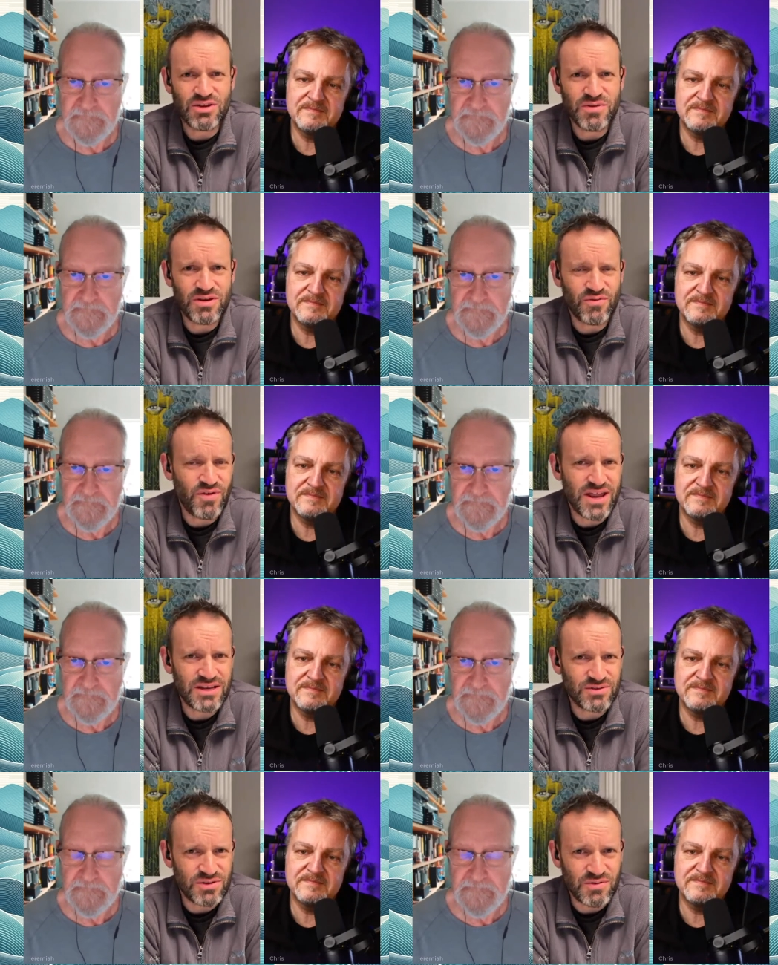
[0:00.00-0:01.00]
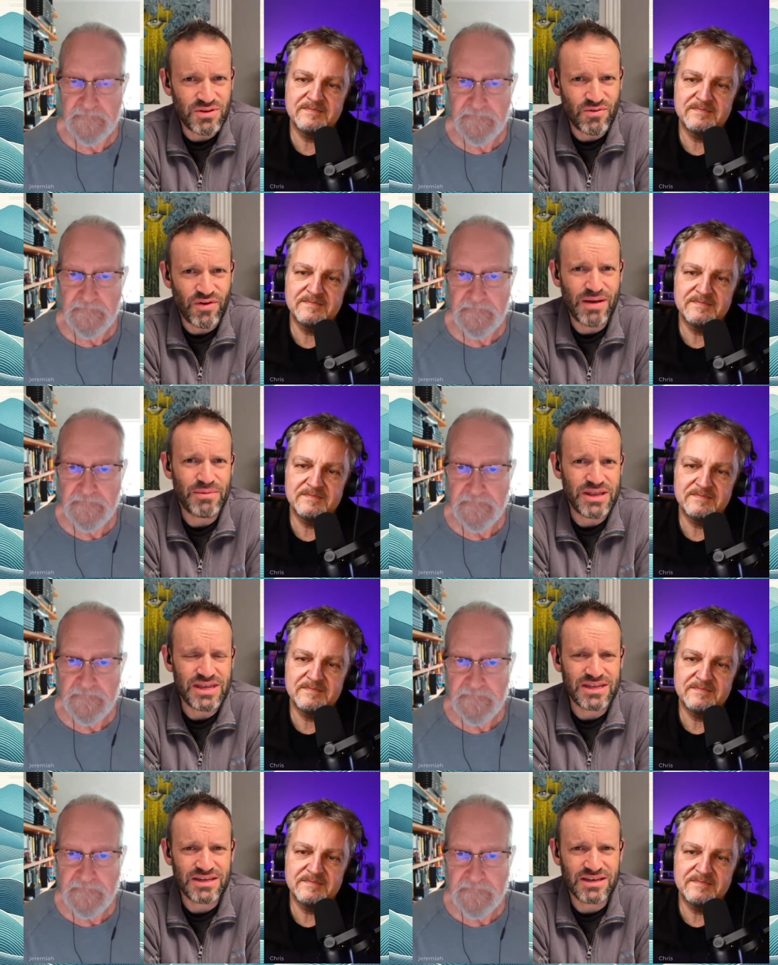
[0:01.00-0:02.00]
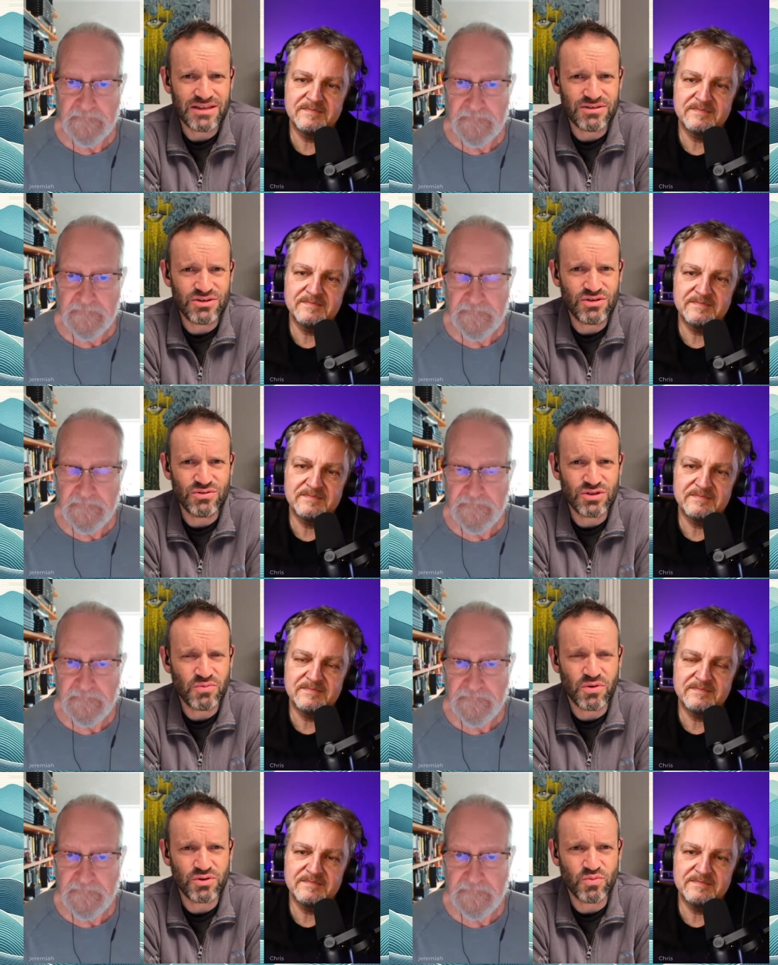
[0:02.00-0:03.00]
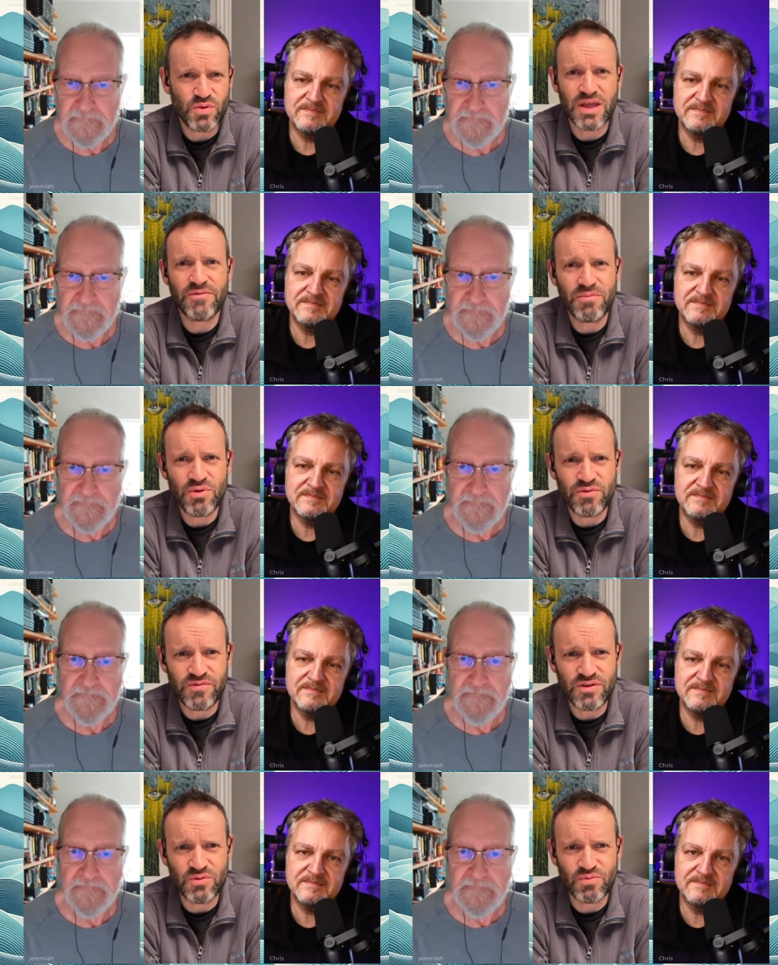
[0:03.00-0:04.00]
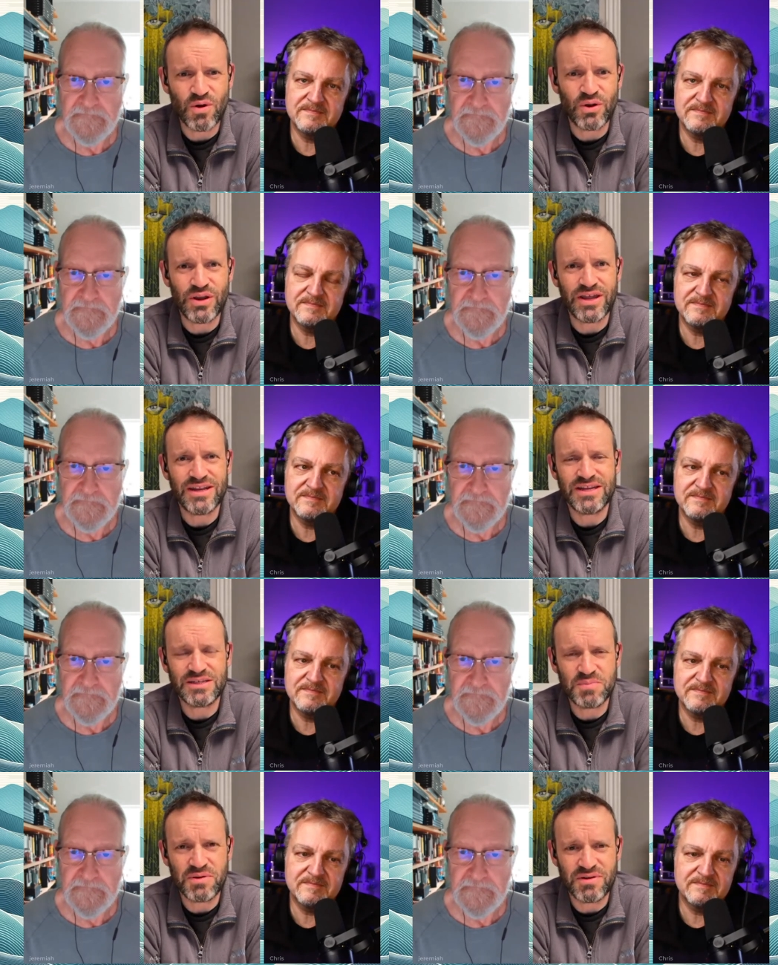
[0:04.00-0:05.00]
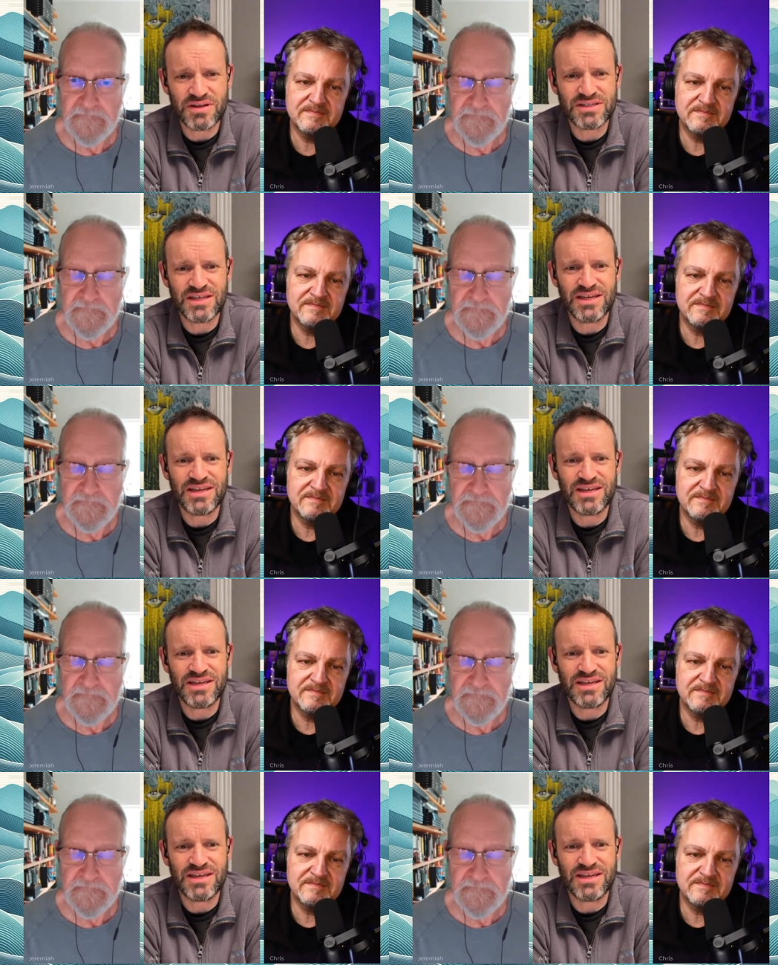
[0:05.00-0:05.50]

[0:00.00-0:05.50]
Speaker 1: you and your friends or you and your family can can choose to watch whatever movie you want and experience